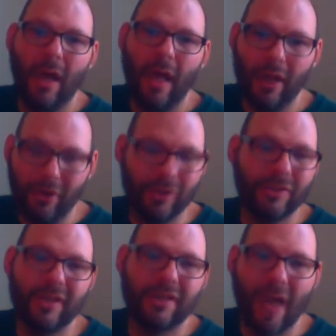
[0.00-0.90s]
you're
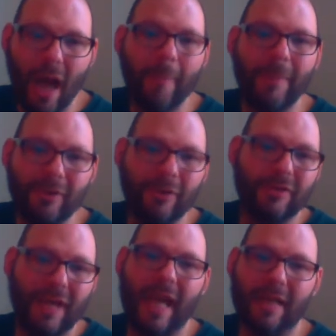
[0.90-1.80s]
just upping your
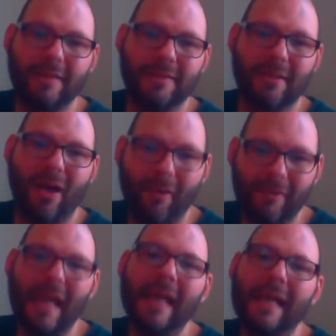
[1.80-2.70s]
chances of
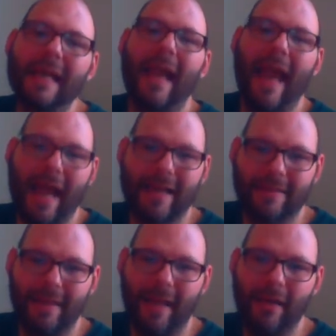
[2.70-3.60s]
getting in an
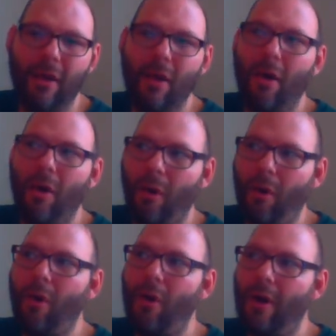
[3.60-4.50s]
accident
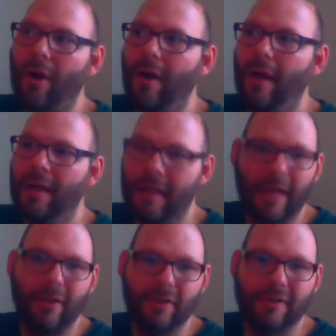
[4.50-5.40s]
or
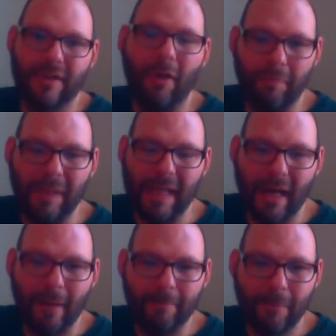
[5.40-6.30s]
getting yourself beat
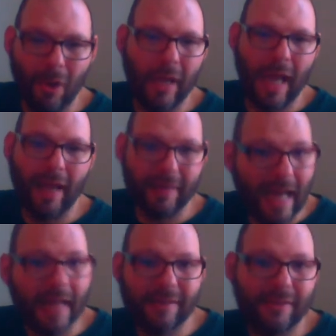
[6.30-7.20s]
up, okay?
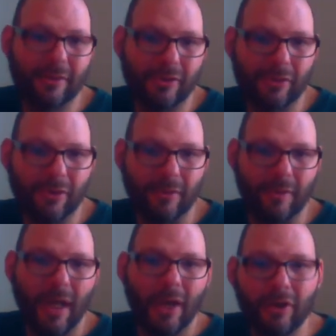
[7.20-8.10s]
That's just the truth.
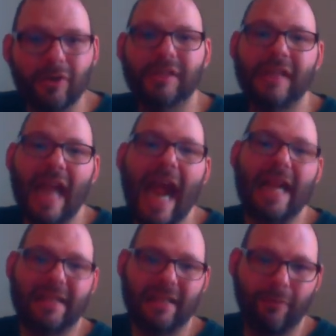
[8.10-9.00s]
You're just
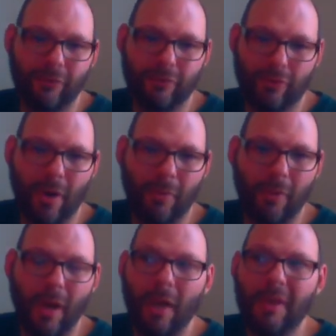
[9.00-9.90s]
asking for trouble
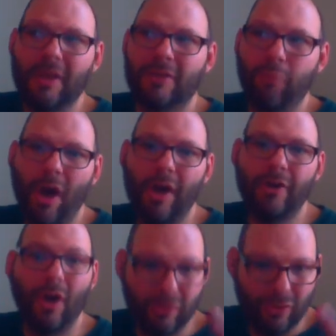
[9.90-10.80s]
because, one,
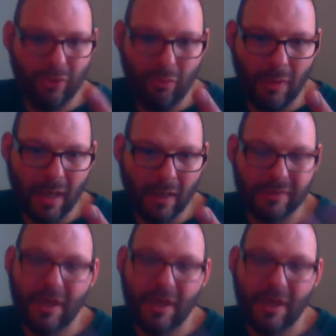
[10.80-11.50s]
you're on two wheels.